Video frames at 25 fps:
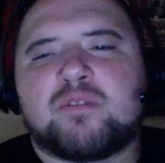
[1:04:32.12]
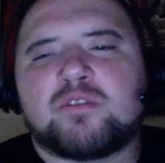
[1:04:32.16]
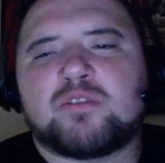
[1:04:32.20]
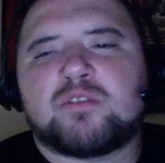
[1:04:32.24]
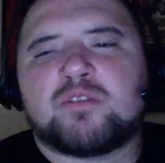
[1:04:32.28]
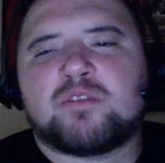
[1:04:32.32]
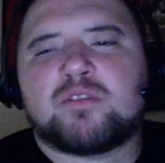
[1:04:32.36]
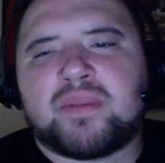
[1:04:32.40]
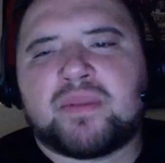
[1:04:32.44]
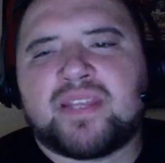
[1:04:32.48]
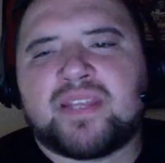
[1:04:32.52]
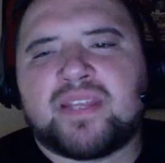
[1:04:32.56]
to
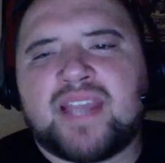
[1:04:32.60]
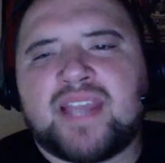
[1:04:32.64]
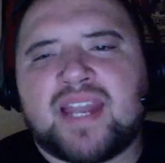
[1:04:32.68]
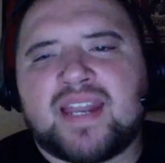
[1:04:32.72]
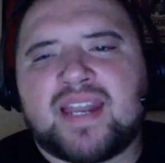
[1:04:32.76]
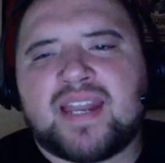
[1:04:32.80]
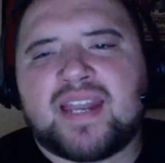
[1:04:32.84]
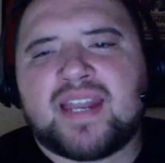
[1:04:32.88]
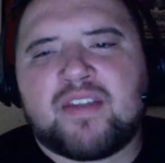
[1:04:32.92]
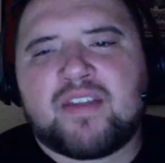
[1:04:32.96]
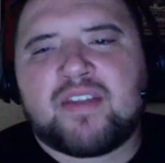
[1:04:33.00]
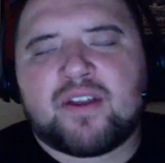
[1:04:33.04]
be able to get
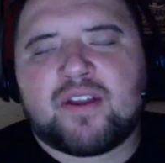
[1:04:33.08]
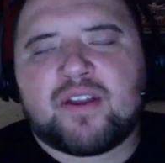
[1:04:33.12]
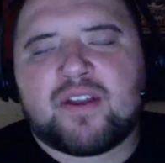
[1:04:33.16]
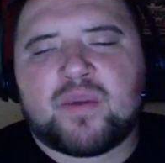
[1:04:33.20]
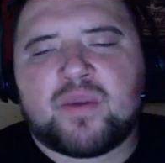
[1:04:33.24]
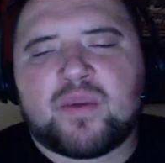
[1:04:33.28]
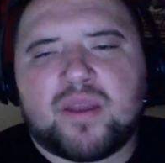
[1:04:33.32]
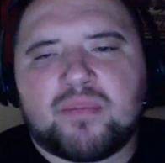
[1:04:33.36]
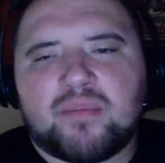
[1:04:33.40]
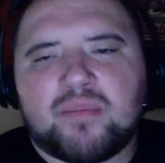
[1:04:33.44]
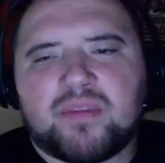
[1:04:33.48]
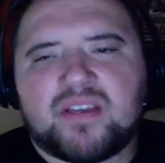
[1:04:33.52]
in there
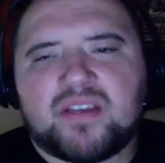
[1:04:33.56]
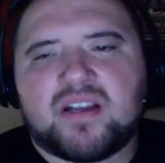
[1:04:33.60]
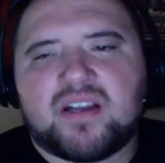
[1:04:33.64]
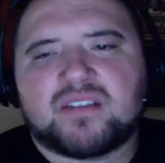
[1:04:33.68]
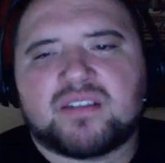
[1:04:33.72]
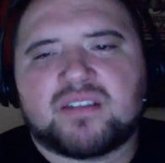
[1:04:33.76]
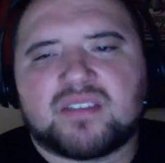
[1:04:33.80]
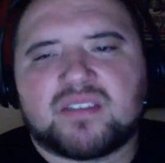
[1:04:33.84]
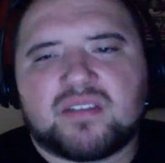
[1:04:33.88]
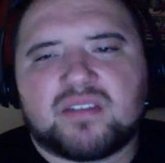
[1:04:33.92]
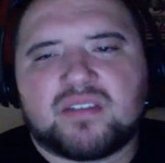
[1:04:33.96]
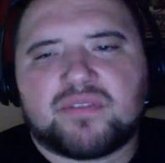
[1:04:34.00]
anyway because
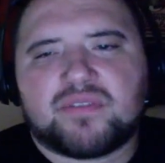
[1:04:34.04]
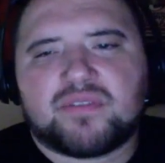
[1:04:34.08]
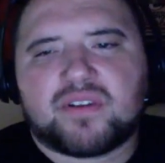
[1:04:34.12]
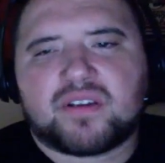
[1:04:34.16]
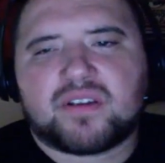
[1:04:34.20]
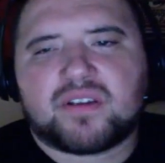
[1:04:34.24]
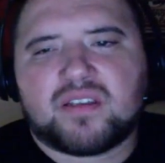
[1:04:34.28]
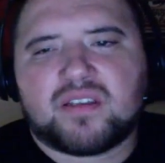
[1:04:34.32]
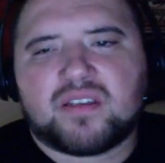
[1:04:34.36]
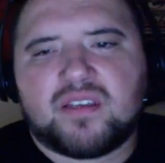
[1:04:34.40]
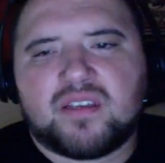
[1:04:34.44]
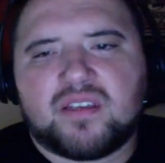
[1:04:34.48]
of the
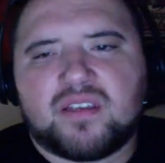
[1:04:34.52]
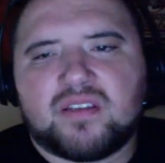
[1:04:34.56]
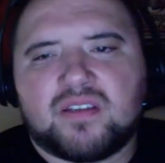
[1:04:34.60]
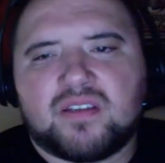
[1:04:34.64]
fucking key.